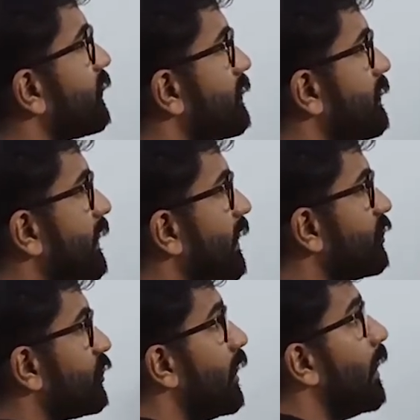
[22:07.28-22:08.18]
is
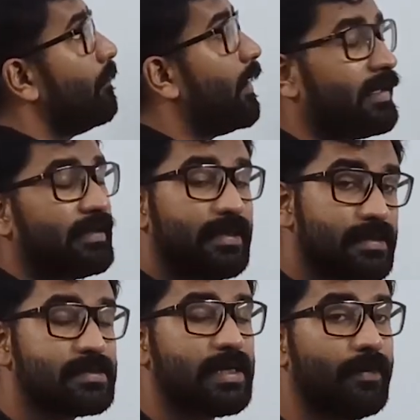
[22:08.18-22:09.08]
TH, but
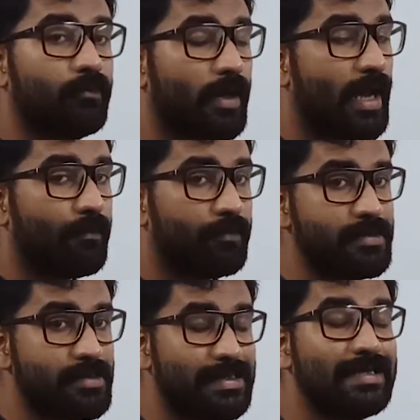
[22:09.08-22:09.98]
this time what
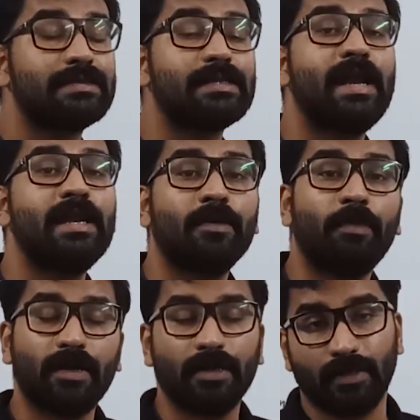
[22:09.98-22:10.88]
happens? It is an
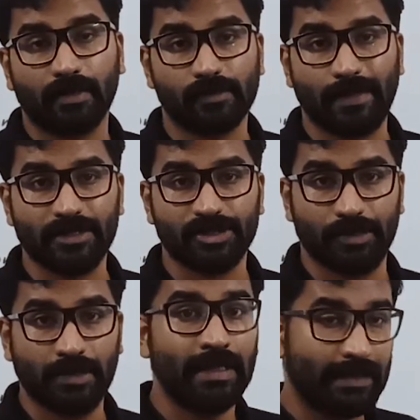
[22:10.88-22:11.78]
adiabatic expansion.
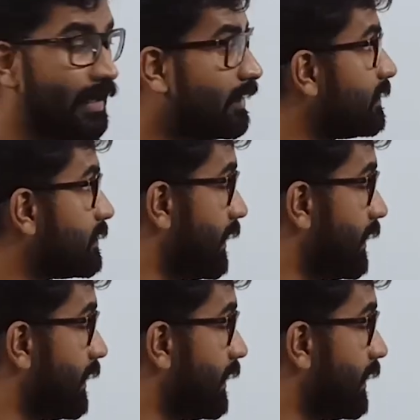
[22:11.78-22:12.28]
That is,